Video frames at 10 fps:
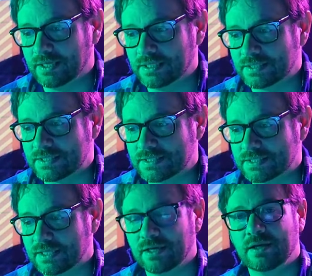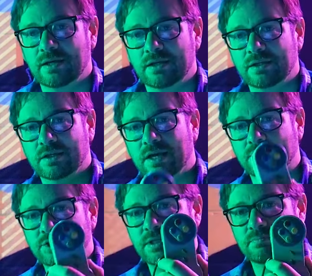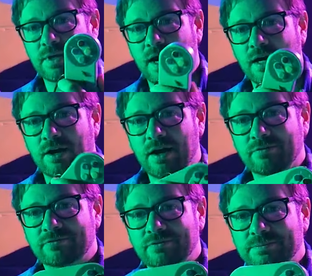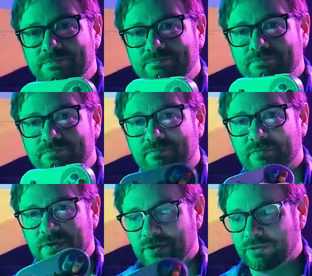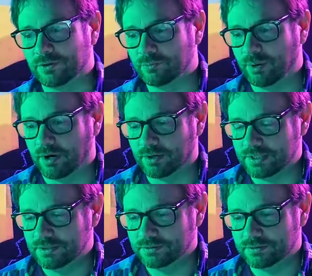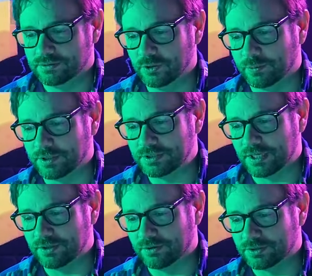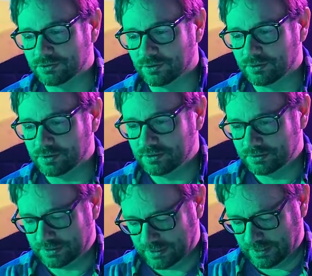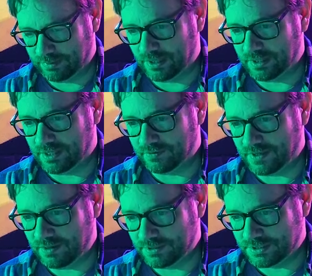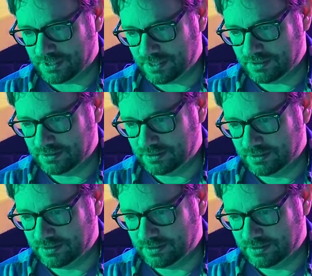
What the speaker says: It's a cheap knockoff third-party Super Nintendo controller that I bought off Amazon.